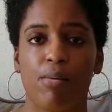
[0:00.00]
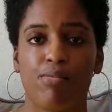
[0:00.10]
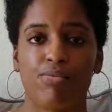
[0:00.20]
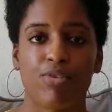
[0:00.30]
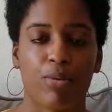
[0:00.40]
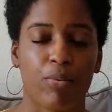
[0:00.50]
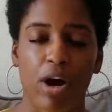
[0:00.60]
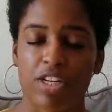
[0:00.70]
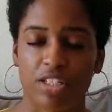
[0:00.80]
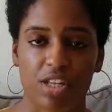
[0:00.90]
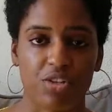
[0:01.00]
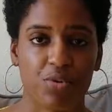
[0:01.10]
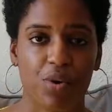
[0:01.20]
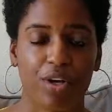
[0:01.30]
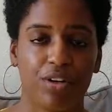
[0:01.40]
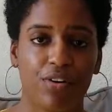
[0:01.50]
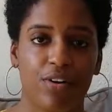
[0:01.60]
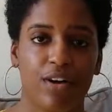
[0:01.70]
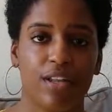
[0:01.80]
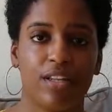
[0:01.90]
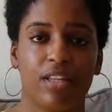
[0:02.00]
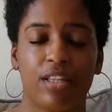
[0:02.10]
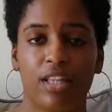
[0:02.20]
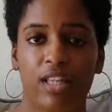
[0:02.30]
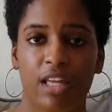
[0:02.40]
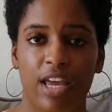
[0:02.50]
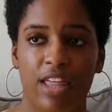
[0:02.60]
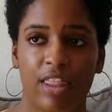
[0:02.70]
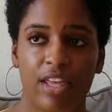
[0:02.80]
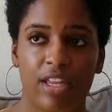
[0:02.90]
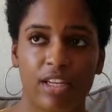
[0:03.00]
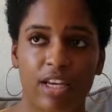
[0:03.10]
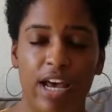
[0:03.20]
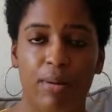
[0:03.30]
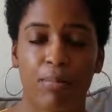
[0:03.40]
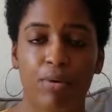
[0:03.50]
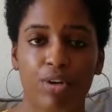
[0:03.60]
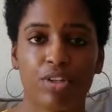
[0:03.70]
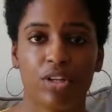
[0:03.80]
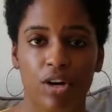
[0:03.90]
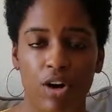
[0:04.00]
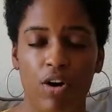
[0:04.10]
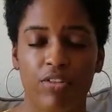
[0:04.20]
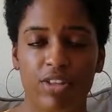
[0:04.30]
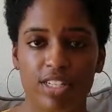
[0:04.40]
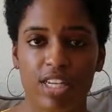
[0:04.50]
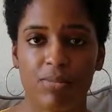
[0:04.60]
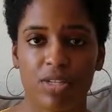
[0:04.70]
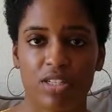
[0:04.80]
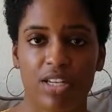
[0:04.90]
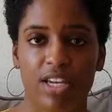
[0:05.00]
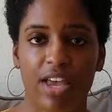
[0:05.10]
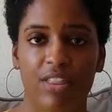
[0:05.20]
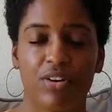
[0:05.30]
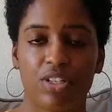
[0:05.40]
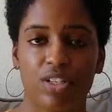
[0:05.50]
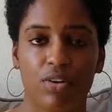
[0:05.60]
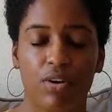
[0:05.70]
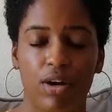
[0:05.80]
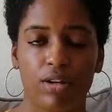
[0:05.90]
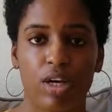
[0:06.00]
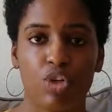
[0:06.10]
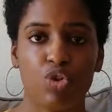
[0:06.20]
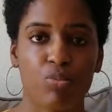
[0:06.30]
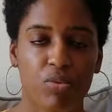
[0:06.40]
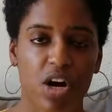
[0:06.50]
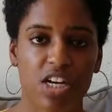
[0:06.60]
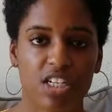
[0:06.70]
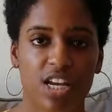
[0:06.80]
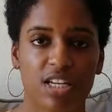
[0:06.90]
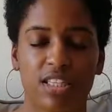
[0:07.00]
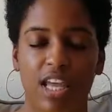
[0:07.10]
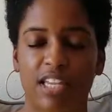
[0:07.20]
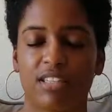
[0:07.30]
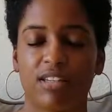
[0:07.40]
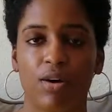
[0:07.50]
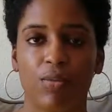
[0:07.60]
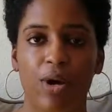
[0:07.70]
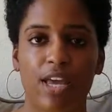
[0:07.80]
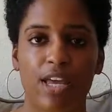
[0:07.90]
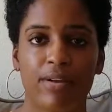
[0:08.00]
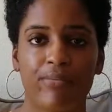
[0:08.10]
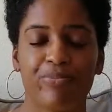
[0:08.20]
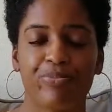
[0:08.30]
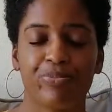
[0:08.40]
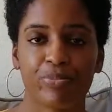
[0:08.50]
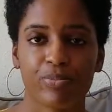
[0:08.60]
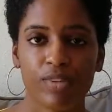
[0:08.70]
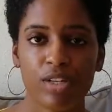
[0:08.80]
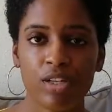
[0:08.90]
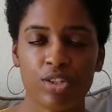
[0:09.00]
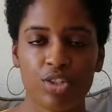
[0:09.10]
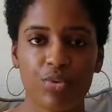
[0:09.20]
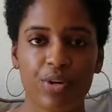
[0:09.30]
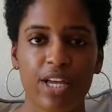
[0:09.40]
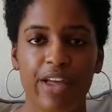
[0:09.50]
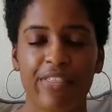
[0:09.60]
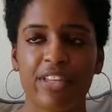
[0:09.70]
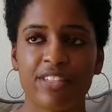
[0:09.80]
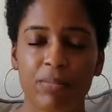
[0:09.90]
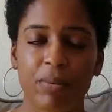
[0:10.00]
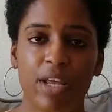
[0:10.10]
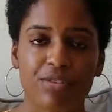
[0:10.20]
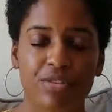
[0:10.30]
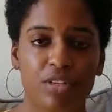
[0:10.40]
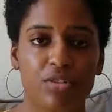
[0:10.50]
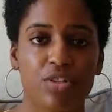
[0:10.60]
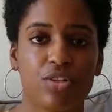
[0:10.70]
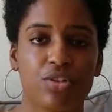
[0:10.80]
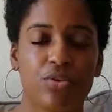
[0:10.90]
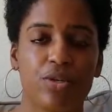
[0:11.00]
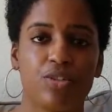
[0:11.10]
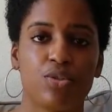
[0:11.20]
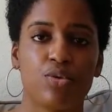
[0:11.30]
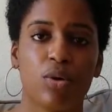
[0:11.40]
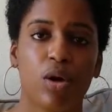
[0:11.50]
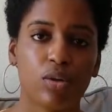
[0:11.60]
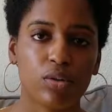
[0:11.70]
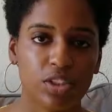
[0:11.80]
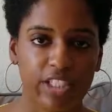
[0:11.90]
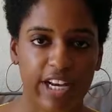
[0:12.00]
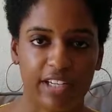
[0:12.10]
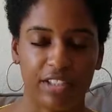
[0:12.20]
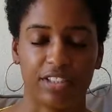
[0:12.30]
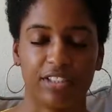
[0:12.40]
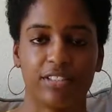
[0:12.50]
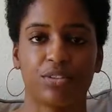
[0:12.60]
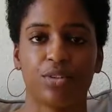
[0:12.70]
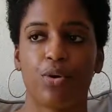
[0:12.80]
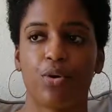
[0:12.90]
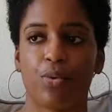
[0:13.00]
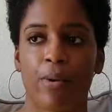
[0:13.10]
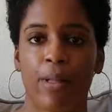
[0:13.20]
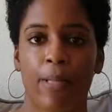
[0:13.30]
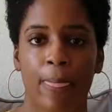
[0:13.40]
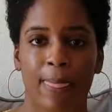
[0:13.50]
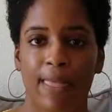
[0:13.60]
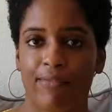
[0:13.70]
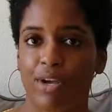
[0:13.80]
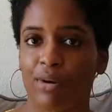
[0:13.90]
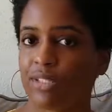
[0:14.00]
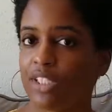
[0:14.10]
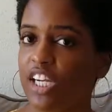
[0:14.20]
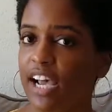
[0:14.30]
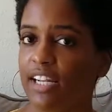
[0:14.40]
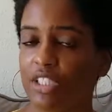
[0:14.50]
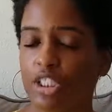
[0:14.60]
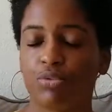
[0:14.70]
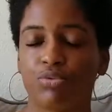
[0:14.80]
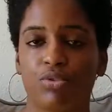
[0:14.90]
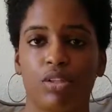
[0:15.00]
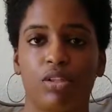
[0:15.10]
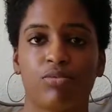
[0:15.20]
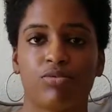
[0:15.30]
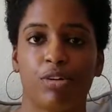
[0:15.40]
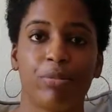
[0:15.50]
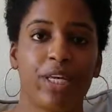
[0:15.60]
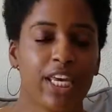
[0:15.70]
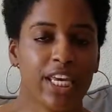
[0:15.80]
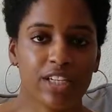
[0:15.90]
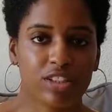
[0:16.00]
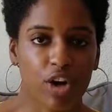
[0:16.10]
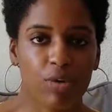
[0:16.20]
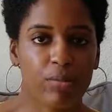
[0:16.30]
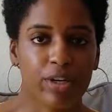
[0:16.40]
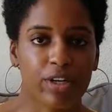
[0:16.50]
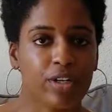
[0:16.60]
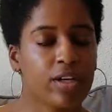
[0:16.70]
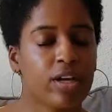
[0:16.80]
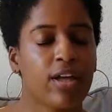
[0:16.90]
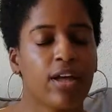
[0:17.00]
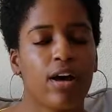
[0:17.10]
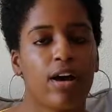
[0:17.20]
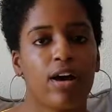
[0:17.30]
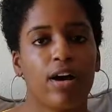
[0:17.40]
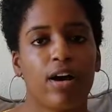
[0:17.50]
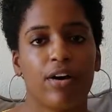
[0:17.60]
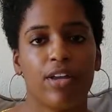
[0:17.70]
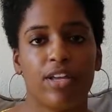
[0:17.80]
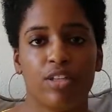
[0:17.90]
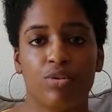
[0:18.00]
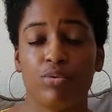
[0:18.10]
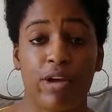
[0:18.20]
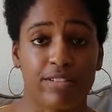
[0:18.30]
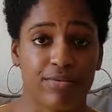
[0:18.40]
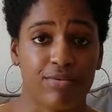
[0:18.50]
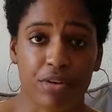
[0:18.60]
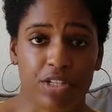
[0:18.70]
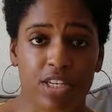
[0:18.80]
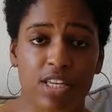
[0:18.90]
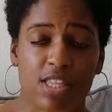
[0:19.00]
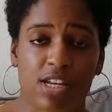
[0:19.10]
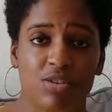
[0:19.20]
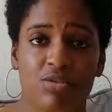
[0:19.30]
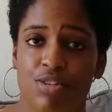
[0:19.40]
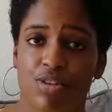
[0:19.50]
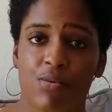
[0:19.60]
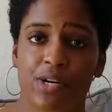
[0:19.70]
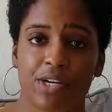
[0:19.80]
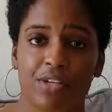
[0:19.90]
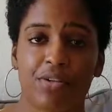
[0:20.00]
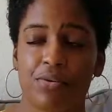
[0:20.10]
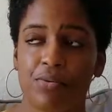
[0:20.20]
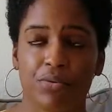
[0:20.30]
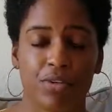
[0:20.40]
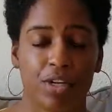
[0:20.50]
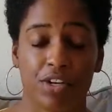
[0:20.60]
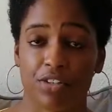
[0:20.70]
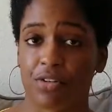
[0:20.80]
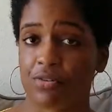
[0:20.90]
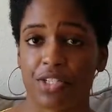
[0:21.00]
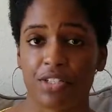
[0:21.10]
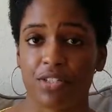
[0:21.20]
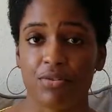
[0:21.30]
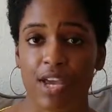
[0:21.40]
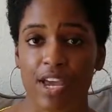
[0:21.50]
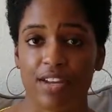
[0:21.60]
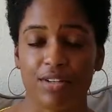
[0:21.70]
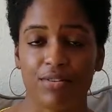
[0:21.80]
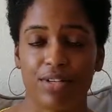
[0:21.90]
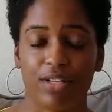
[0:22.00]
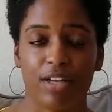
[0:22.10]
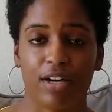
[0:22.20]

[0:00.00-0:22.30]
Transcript: for a project that you're working on, and then kind of put all these images together into a new project, that's a way to do it. And then something else that you can do is do old challenges. So if there was a challenge from Inktober in 2014 that you still want to do, there's no reason you can't do it.